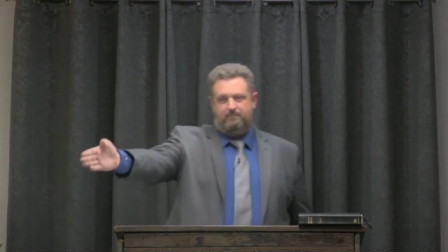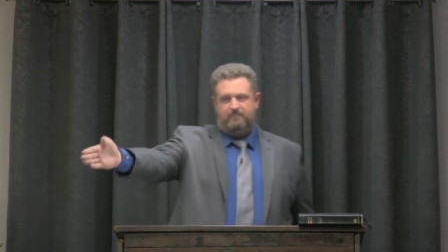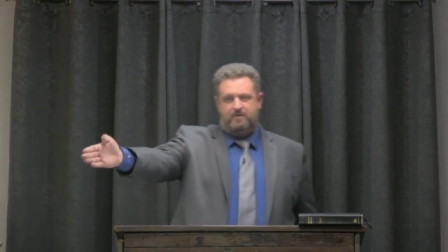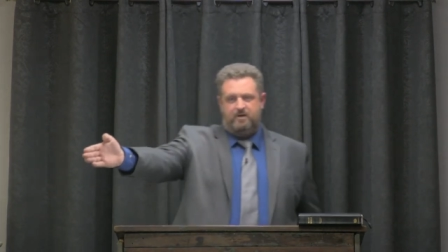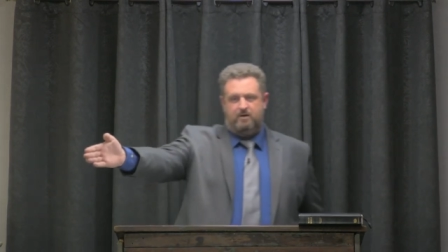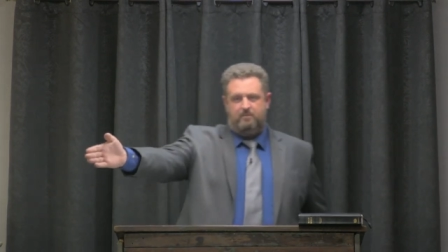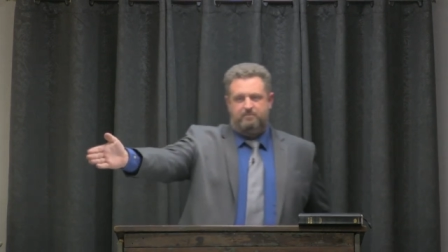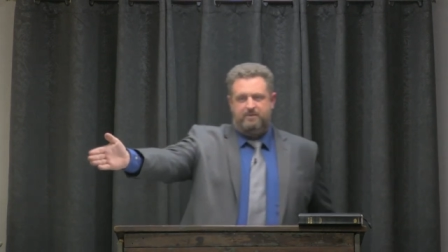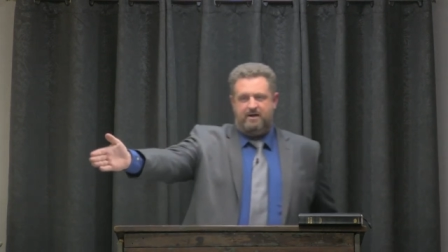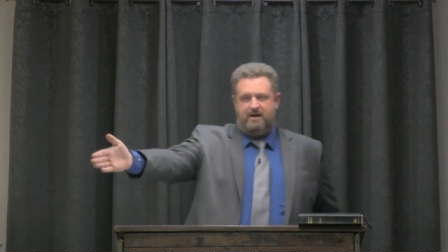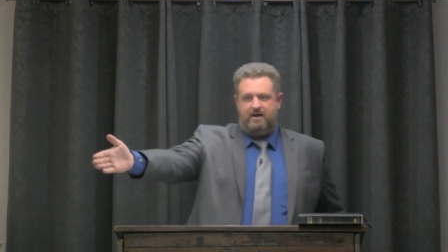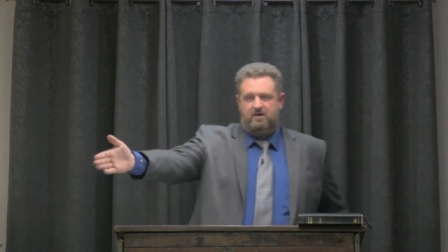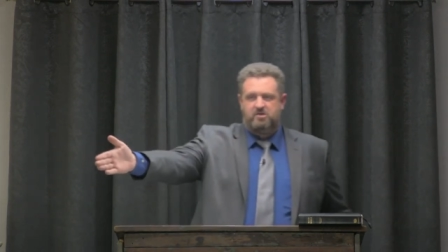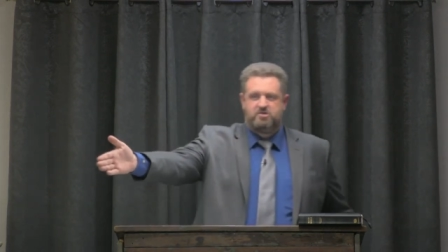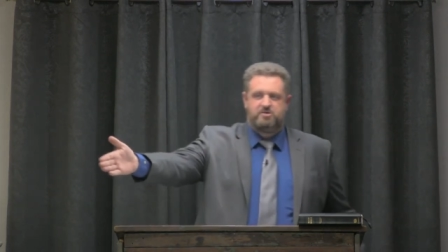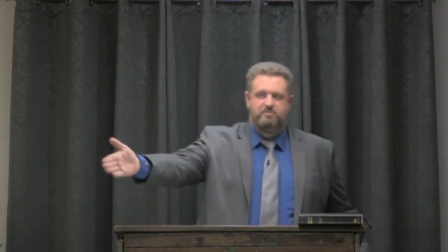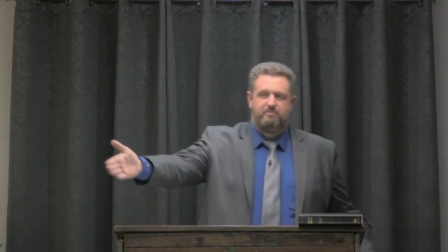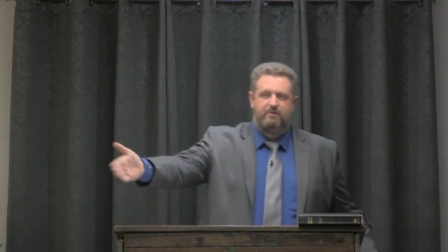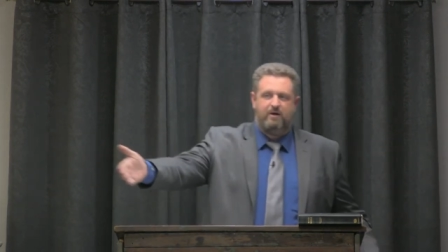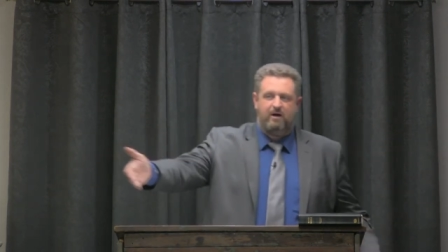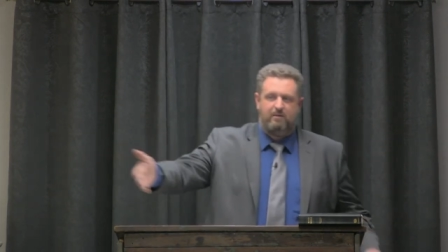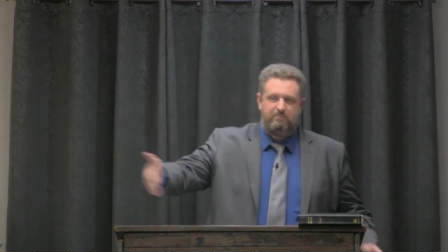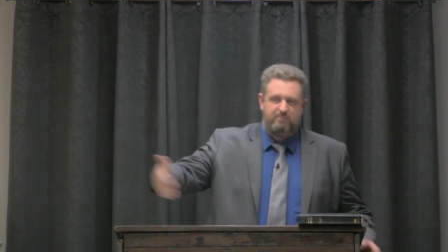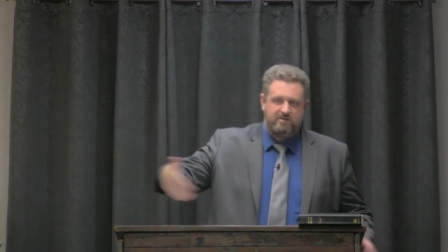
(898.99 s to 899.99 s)
You know,
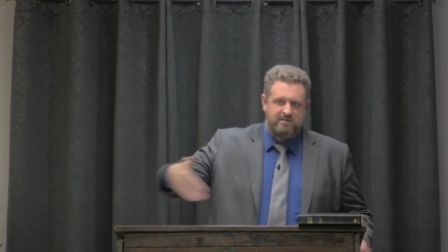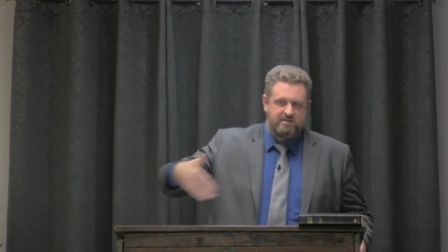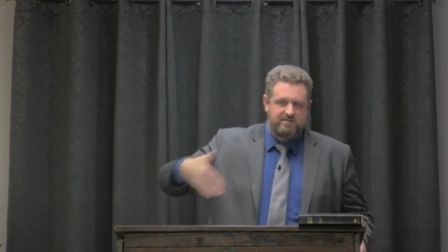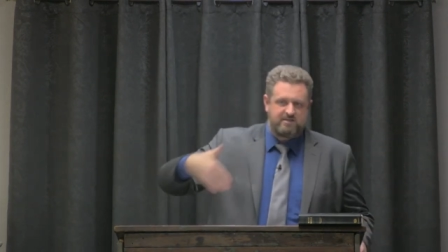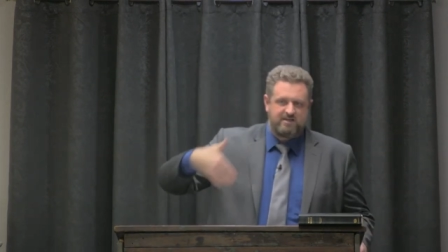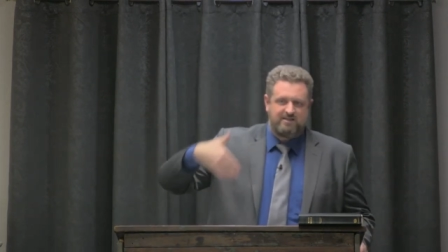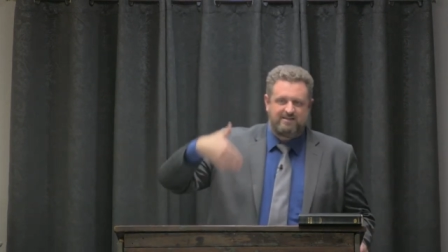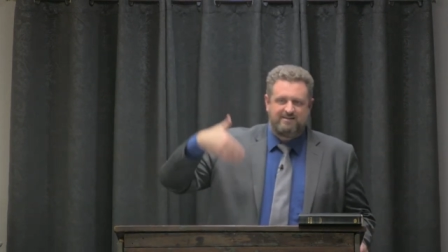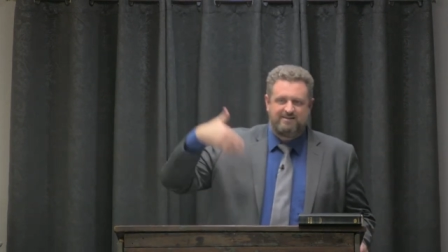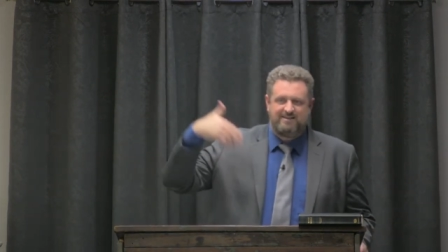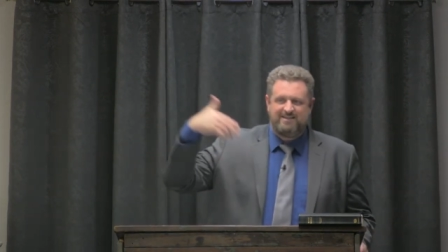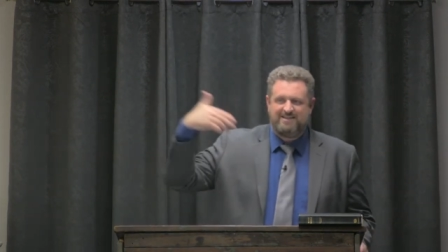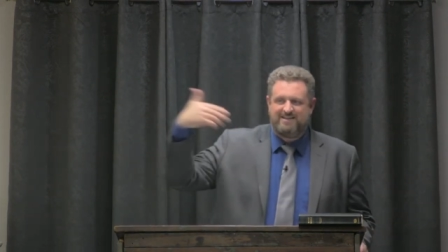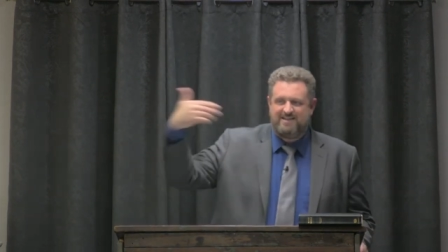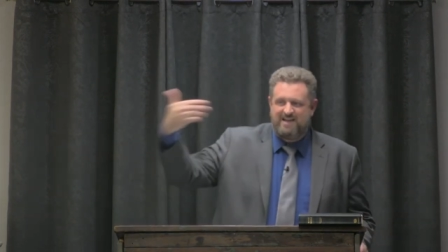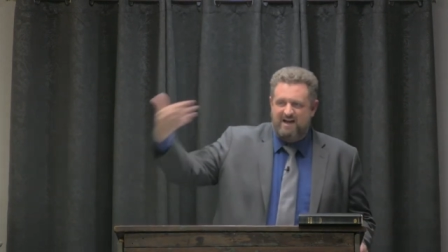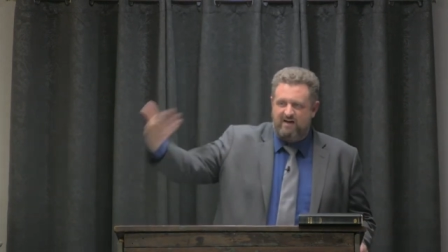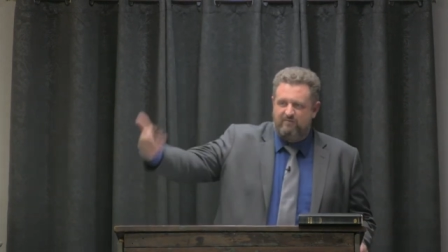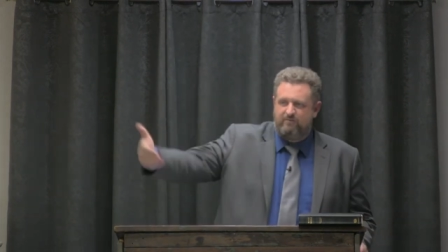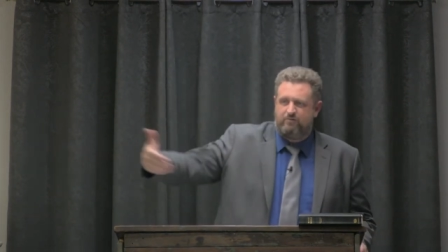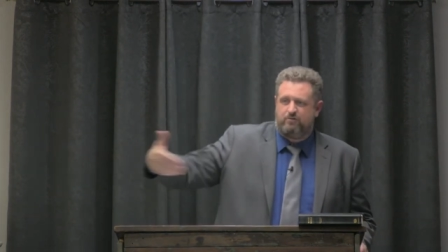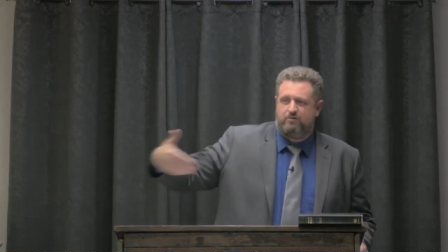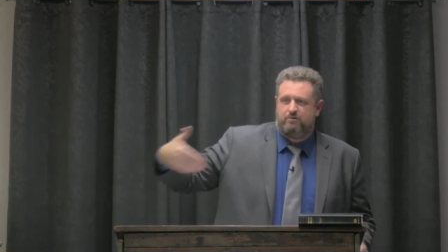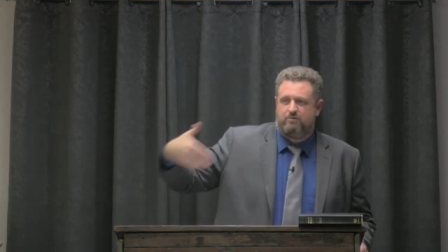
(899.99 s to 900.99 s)
Beelzebub is a, the
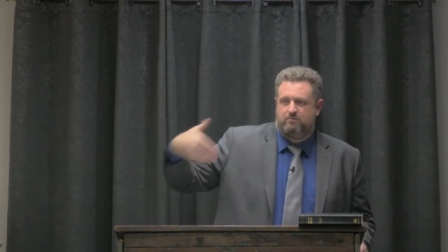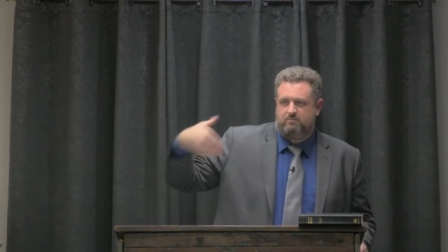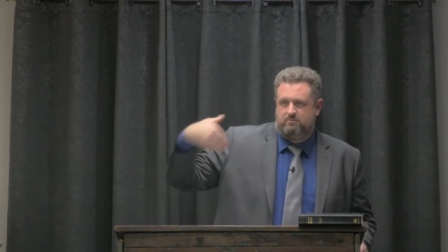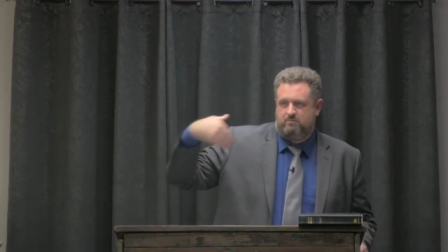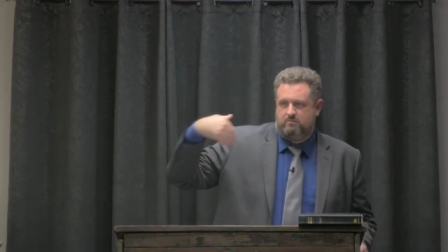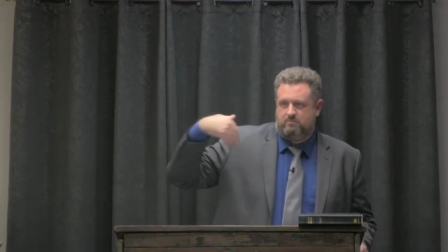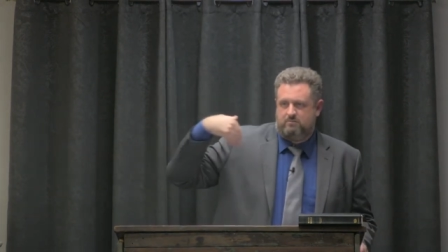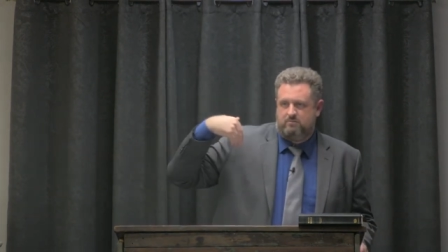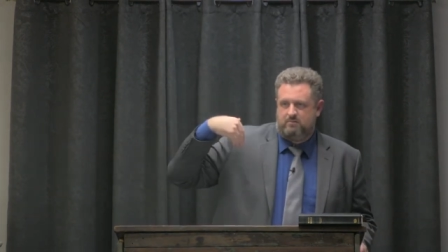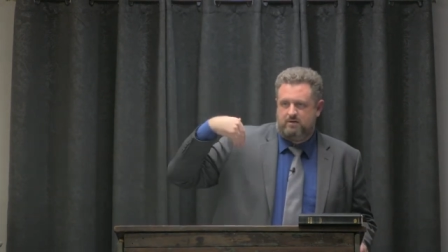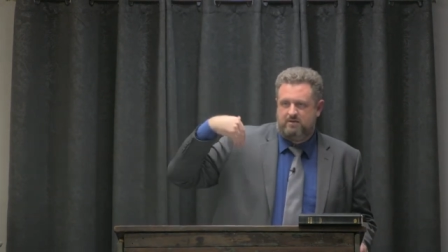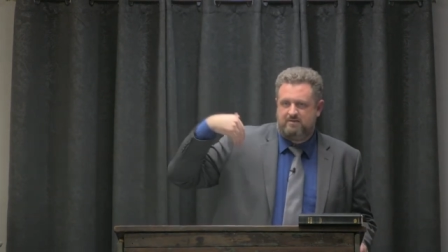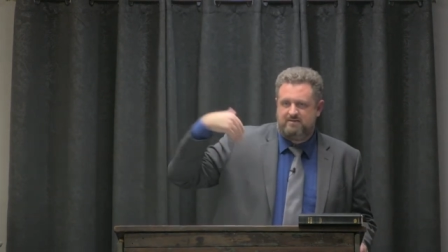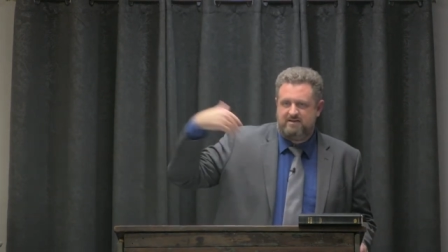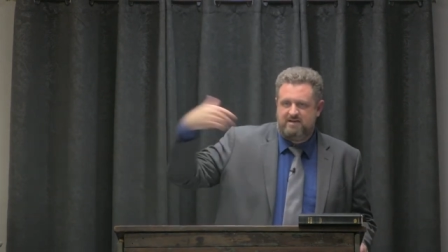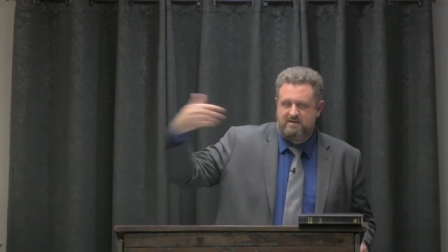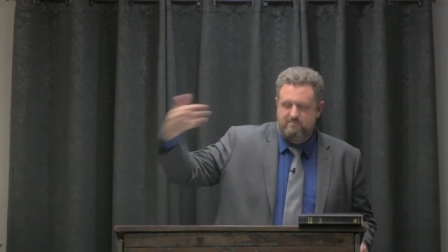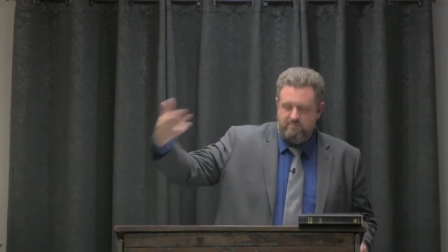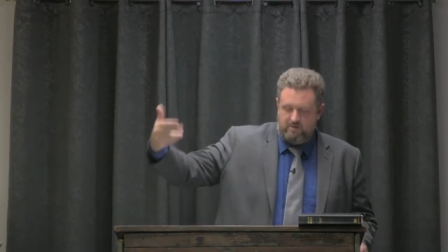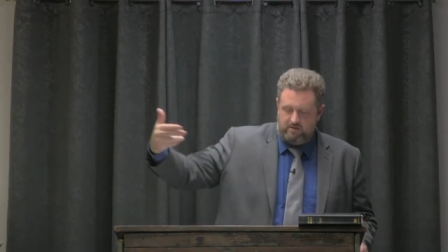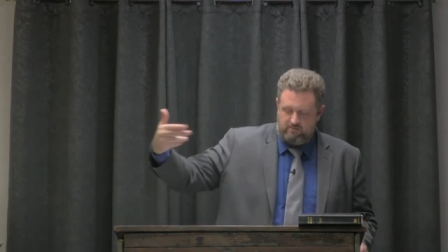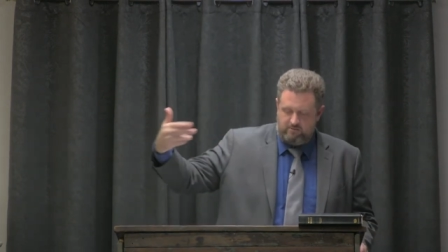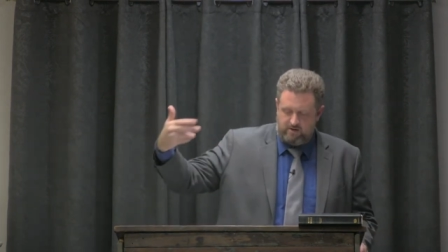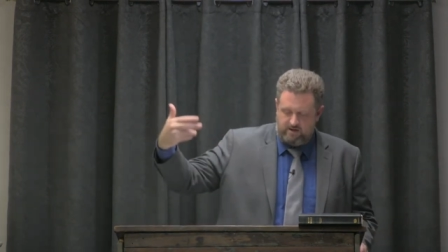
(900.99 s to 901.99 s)
devil, a
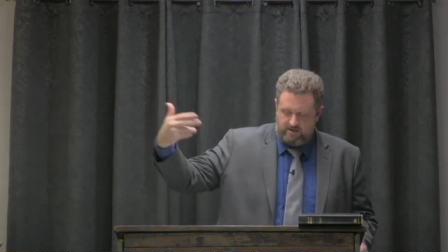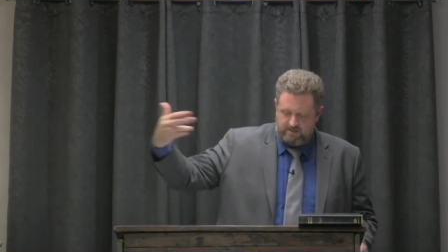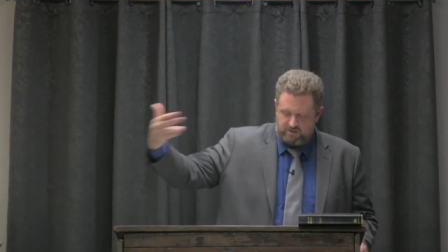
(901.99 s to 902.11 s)
demon, right? A